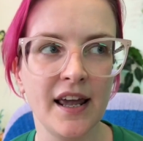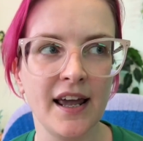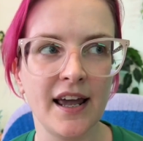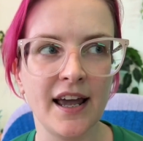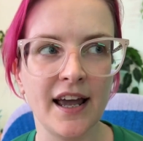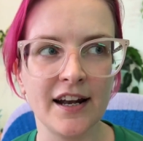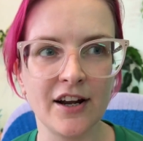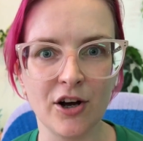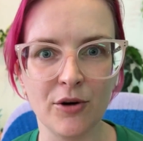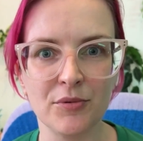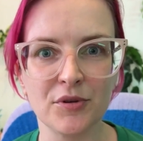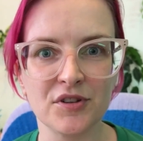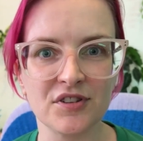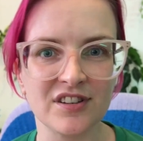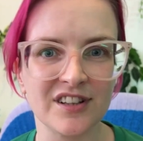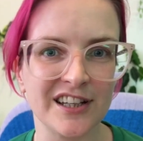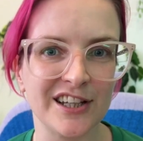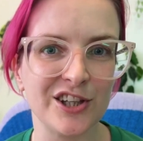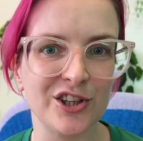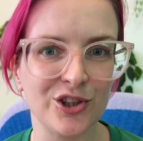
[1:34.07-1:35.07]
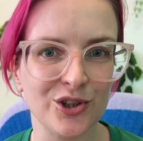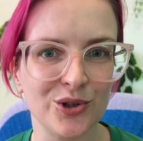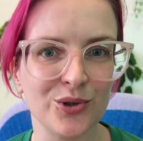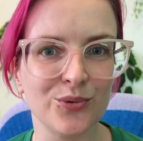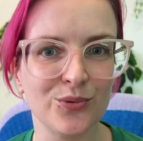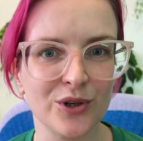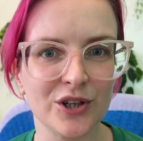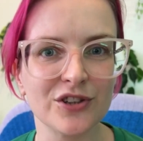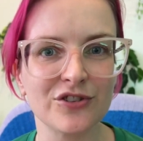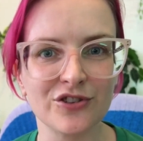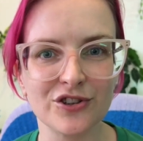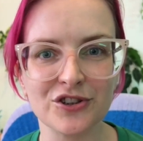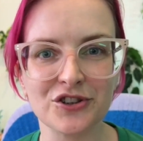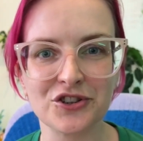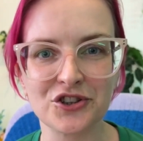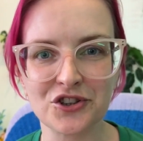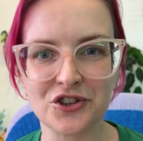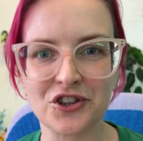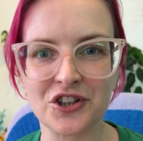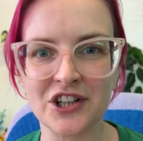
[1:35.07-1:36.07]
and obviously, you want to
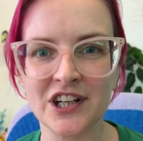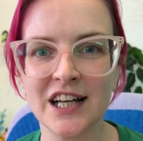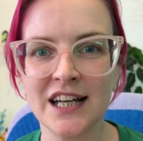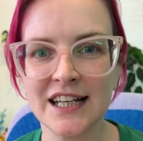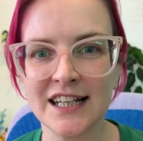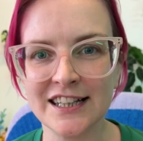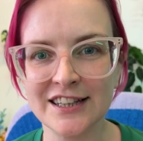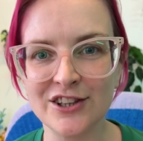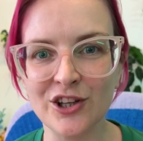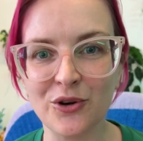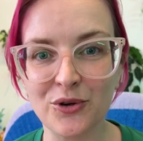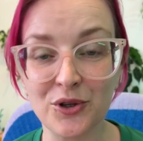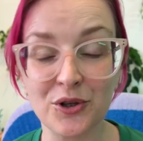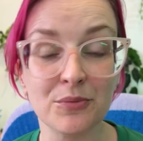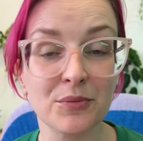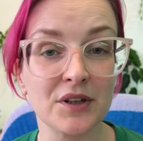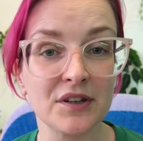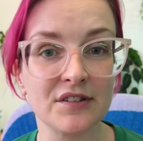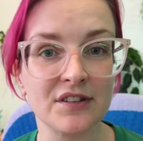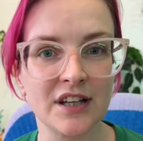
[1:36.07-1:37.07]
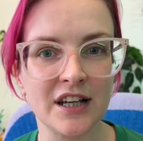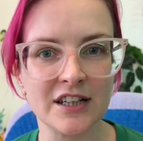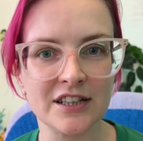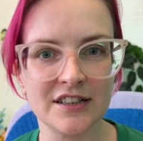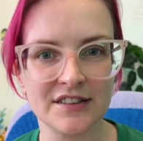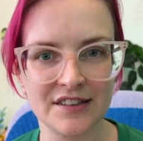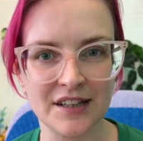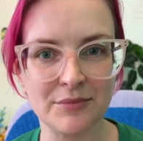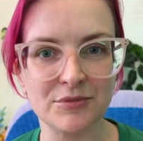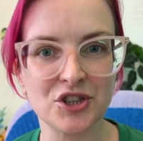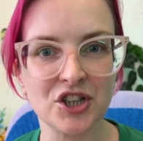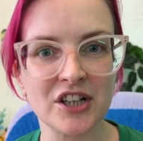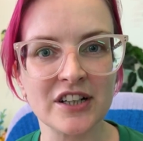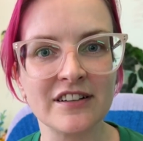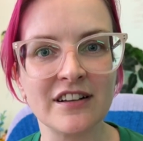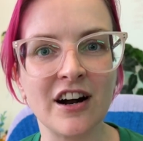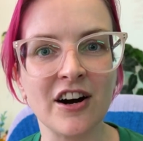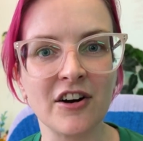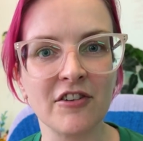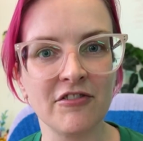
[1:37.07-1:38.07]
ensure no human subject
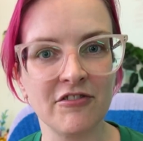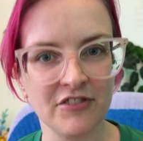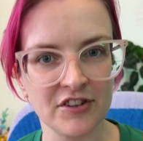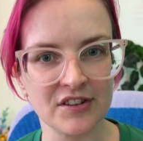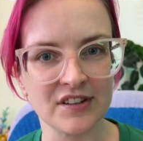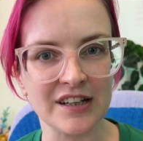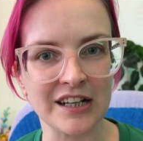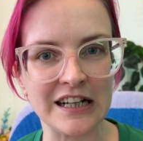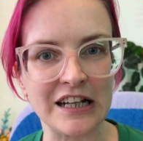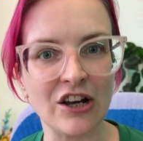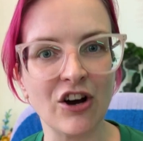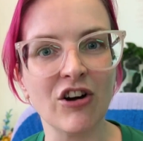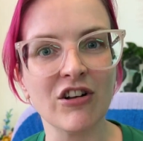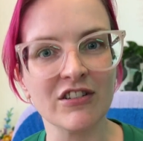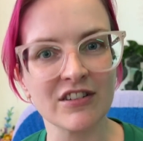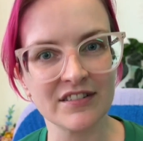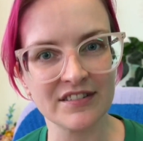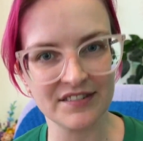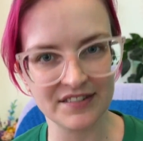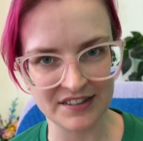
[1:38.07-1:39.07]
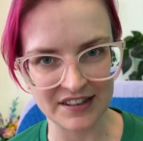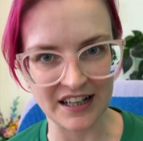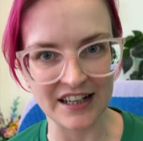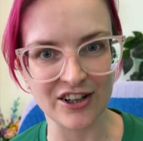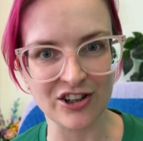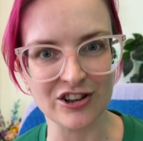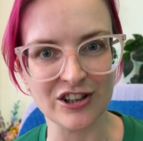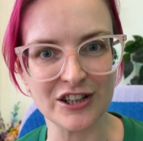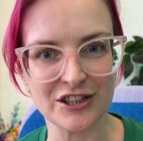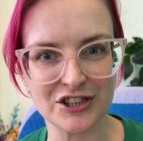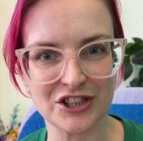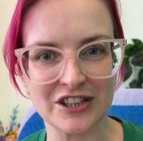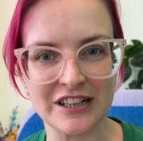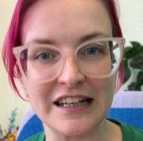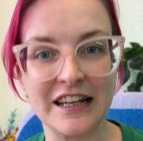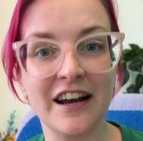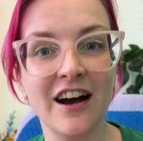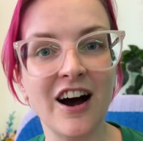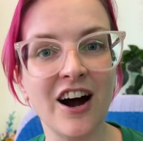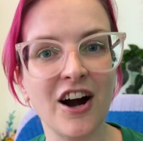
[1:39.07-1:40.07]
are physically or
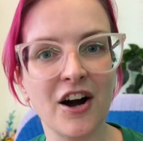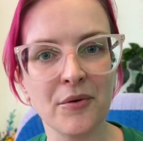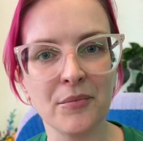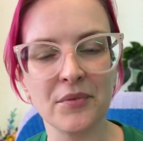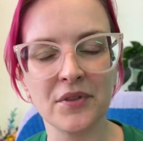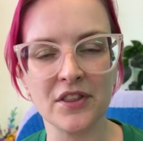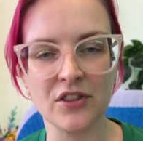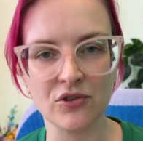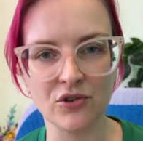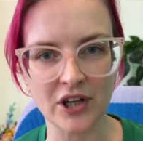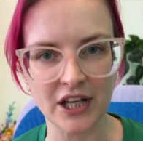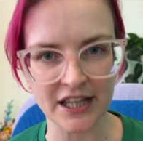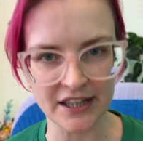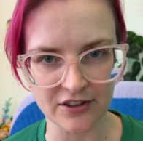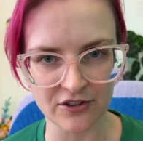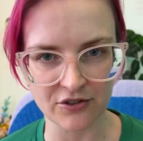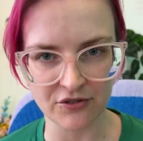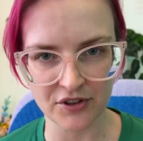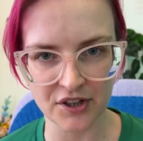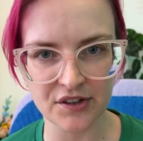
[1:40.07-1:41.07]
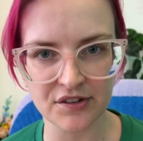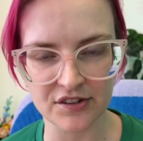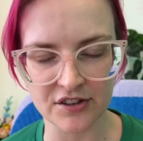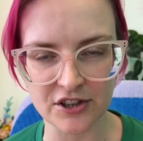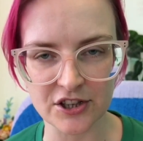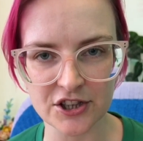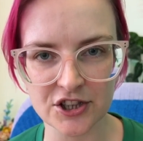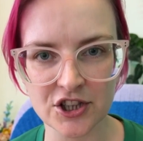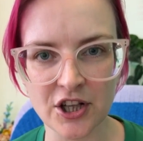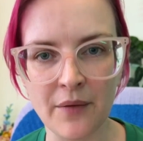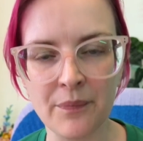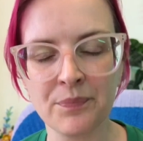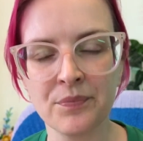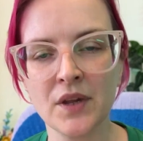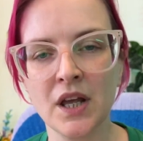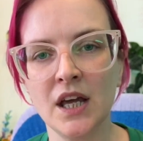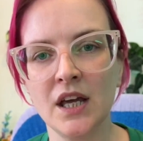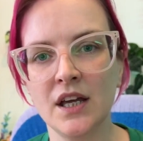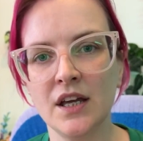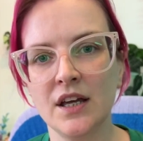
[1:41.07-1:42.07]
psychologically harmed during the research.
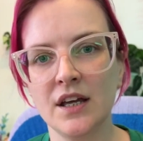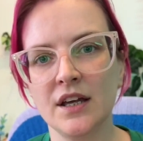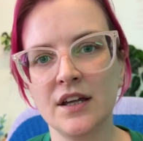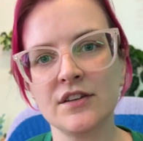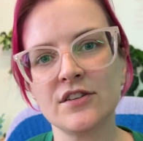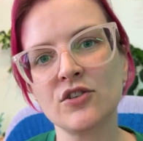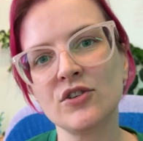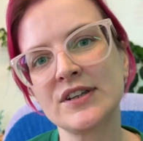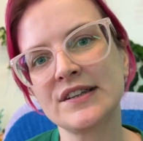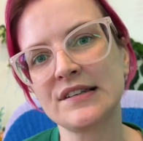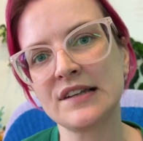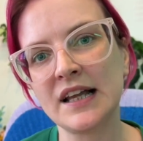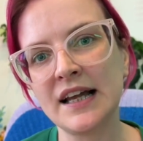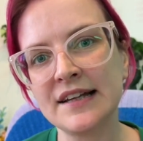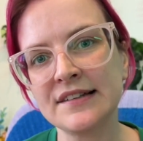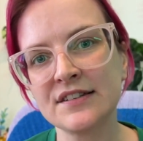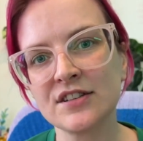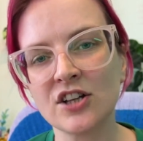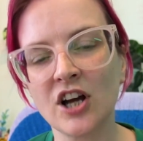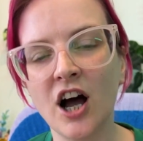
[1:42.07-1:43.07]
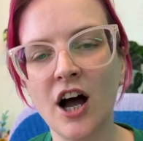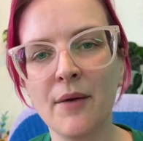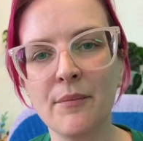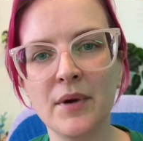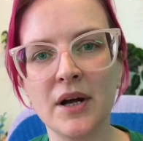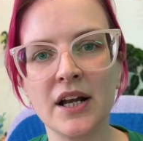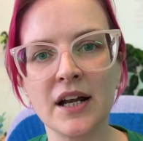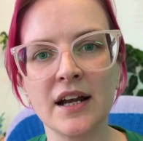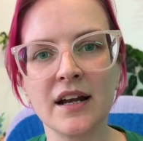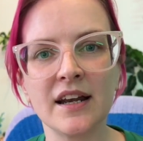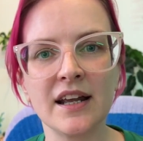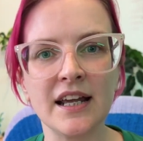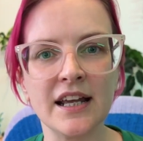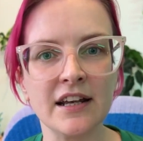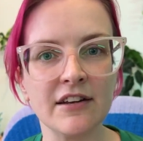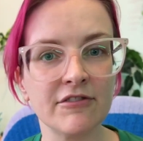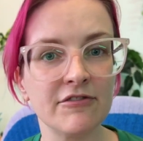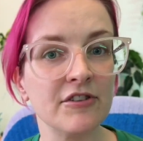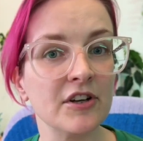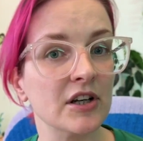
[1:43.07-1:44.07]
So it's less common
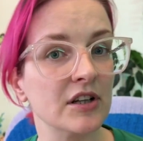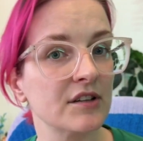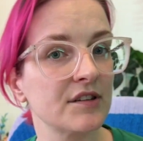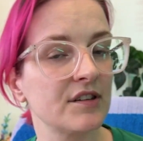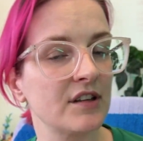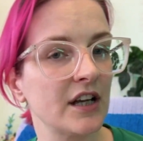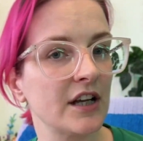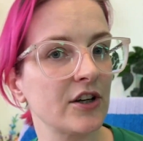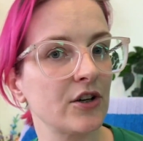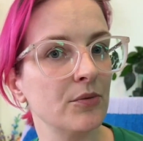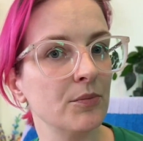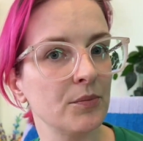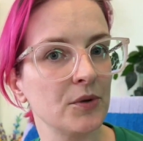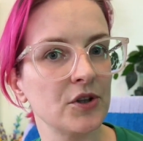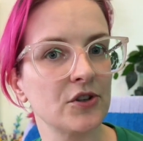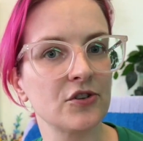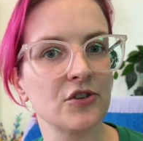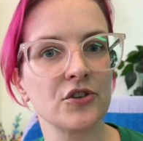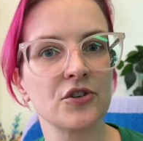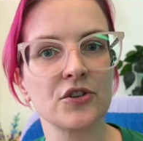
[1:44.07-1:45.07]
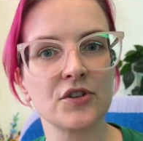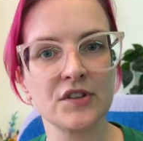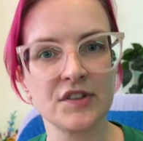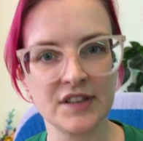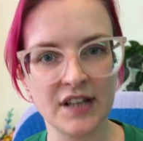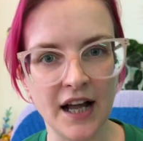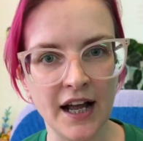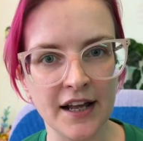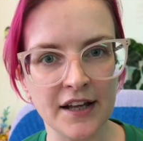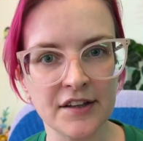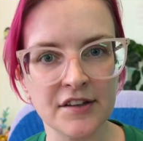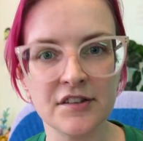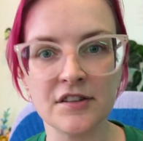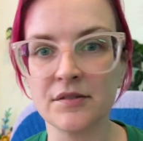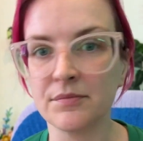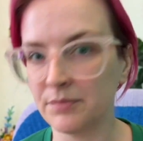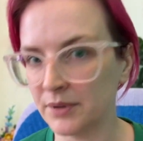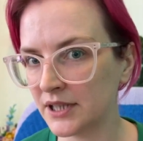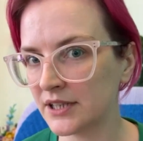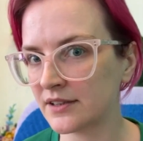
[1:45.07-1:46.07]
in fields like computer science,
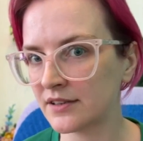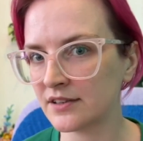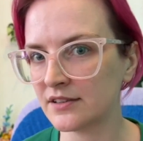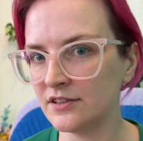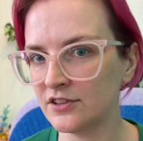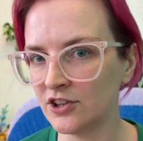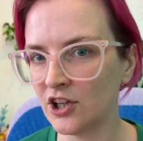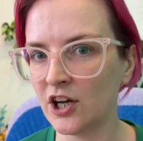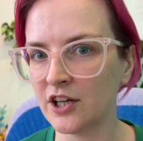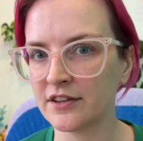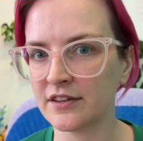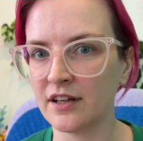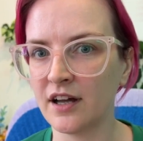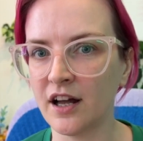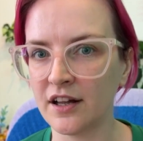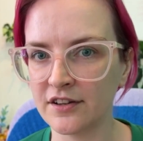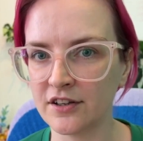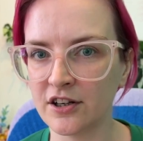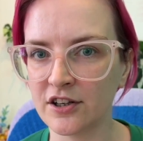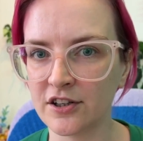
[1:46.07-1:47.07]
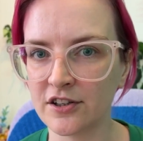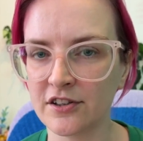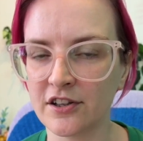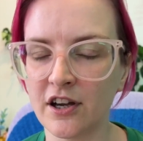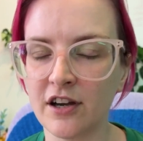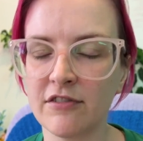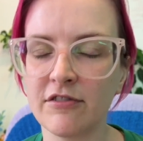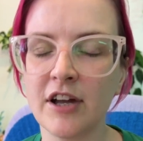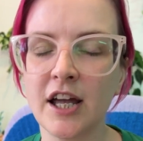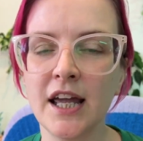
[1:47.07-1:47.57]
but not unheard of.